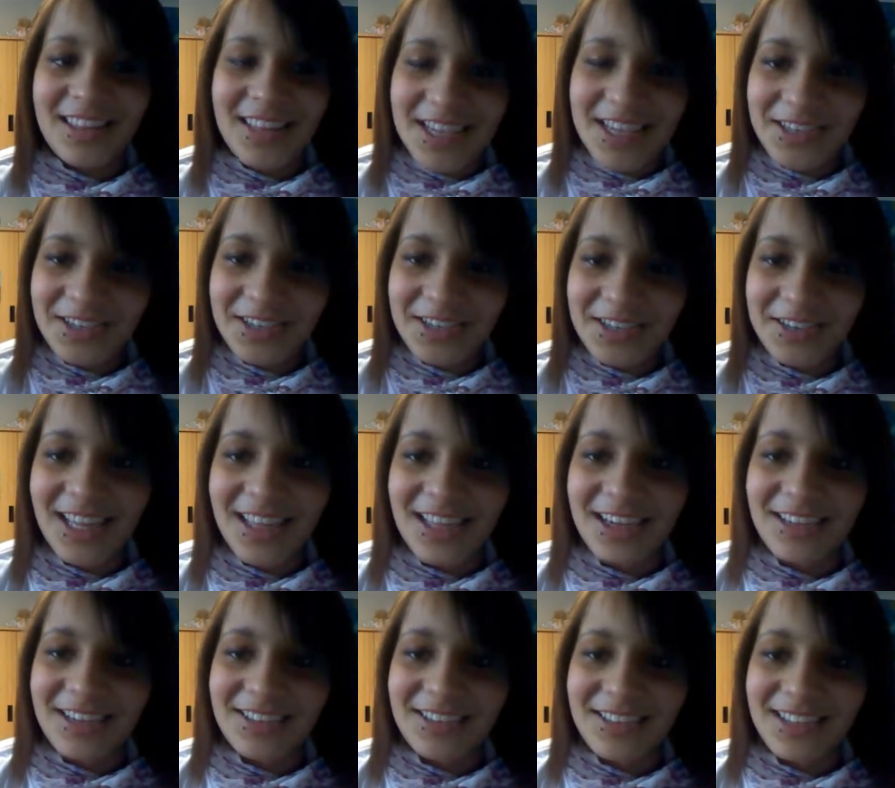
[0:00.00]
That's okay
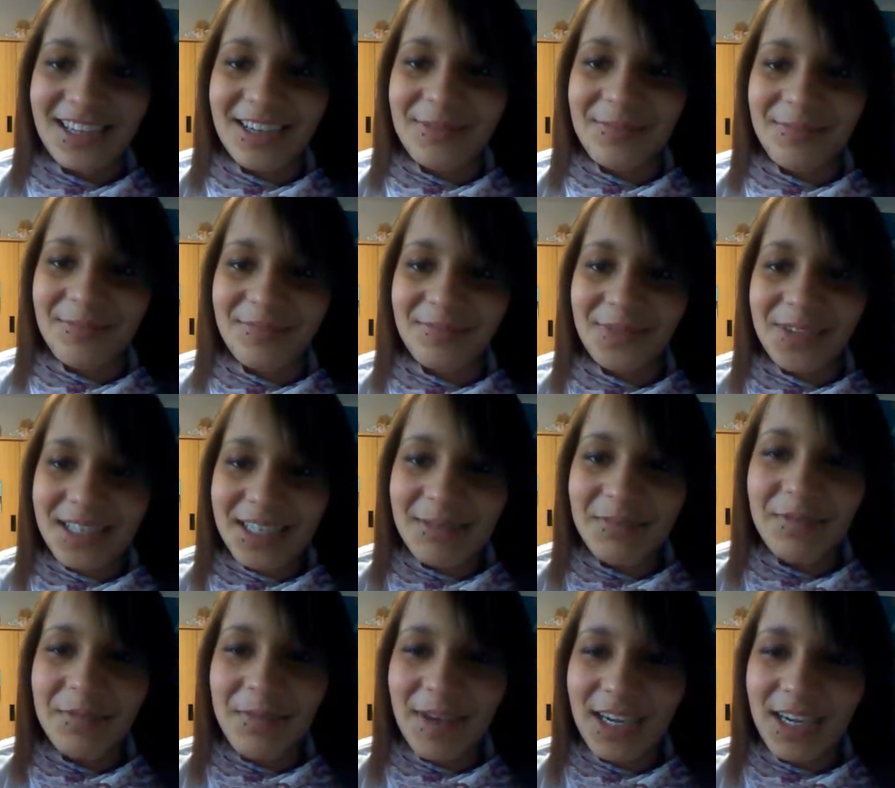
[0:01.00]
though. We
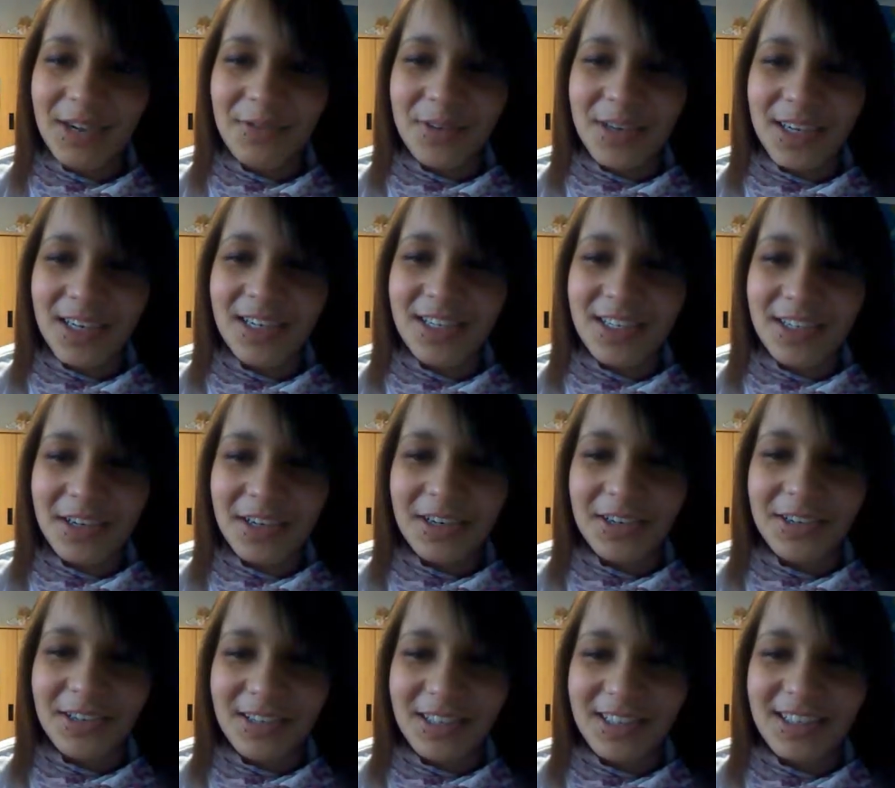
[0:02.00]
seem to make it work,
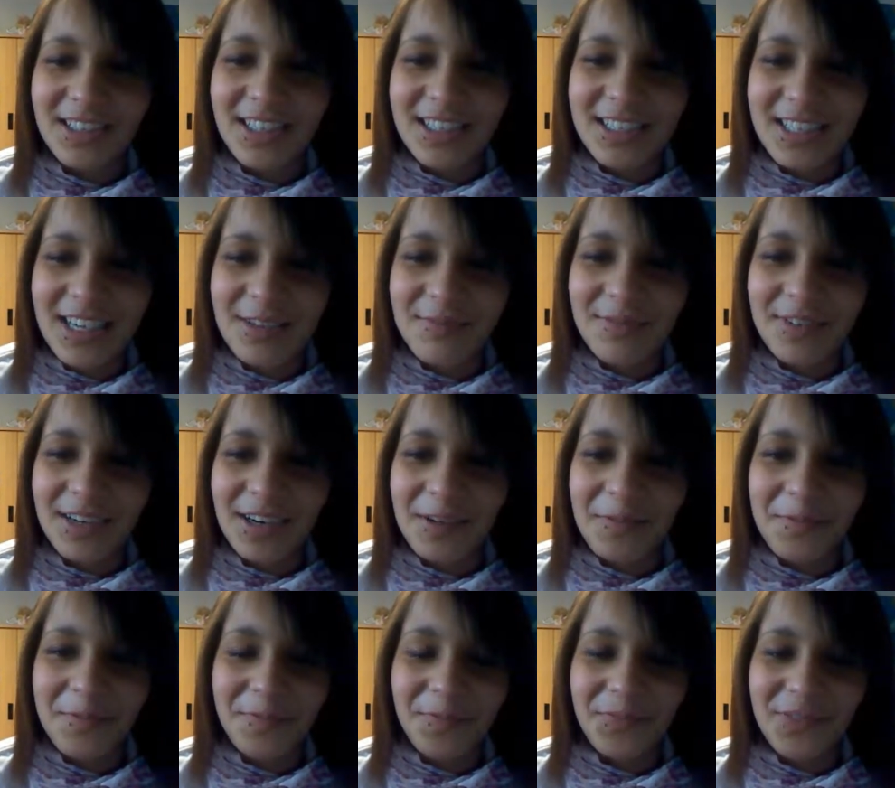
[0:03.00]
so let's keep it
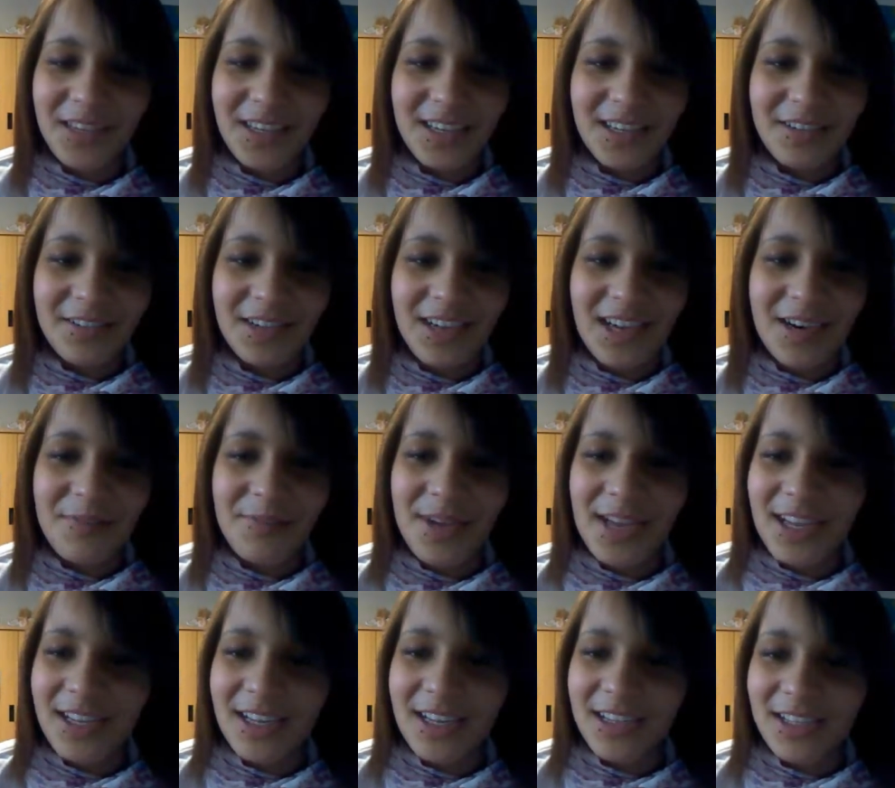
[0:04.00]
up. Kind of
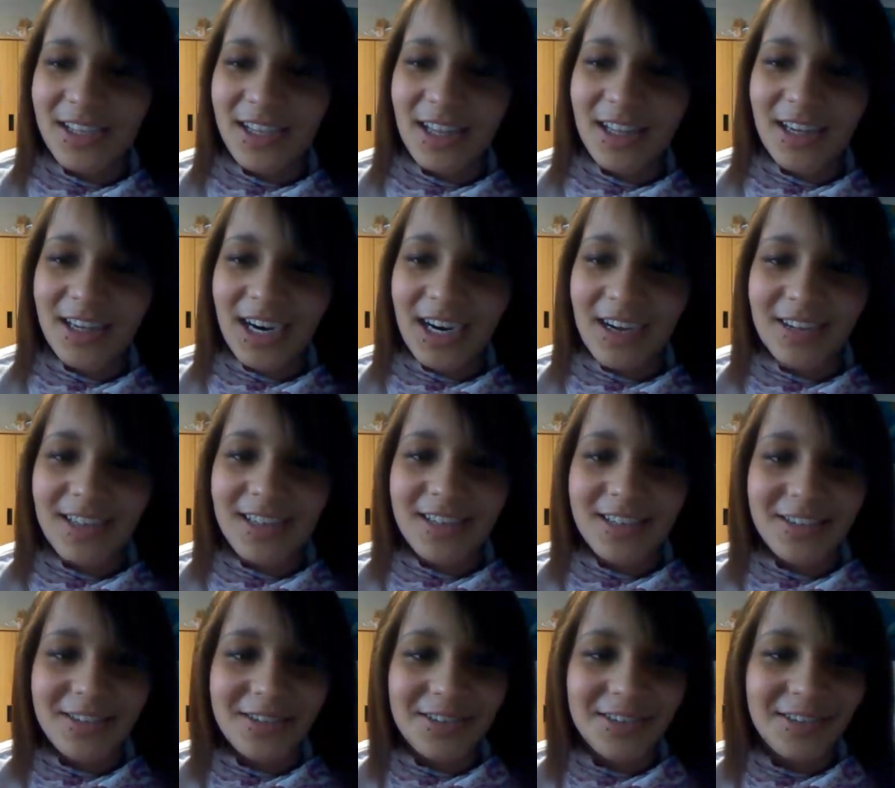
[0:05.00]
balance each other out.
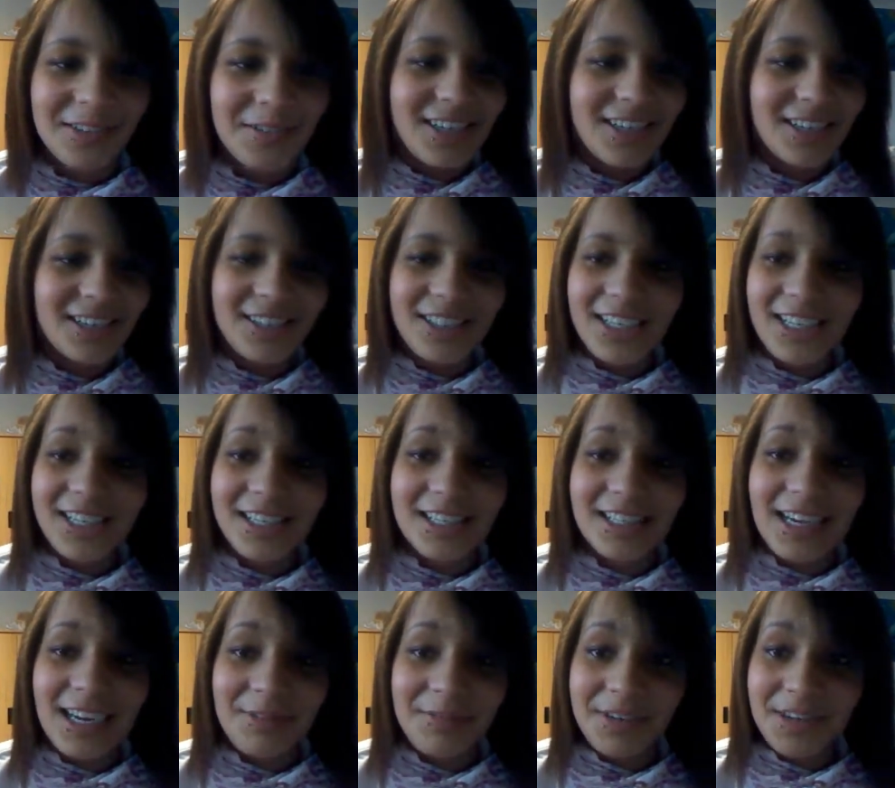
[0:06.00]
That's cool. Chris,
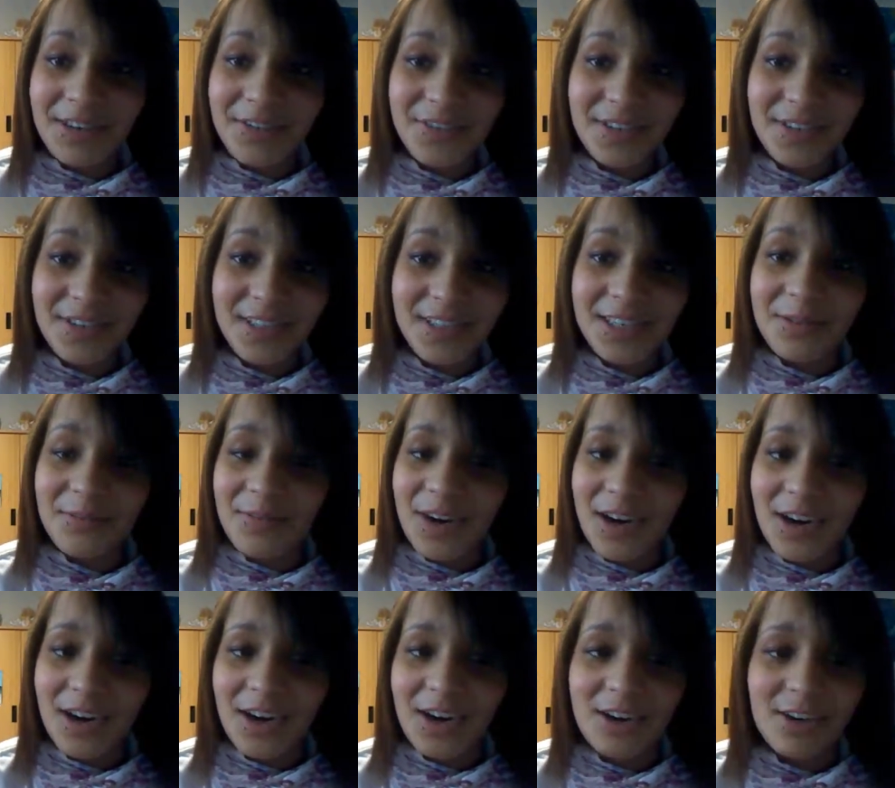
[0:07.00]
I'm gonna visit you
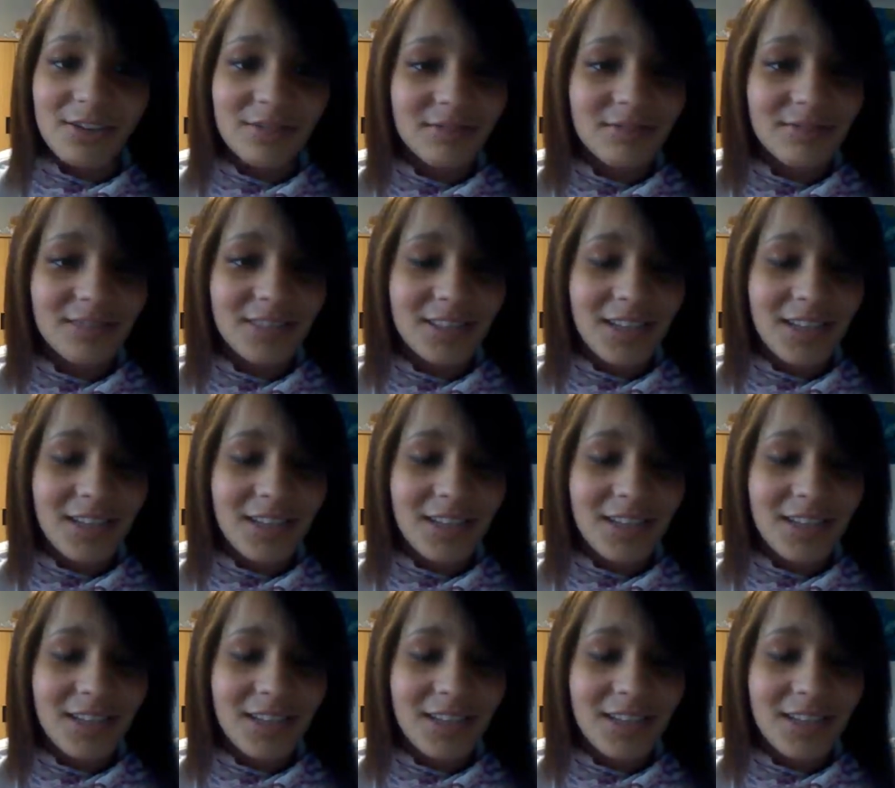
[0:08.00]
tomorrow.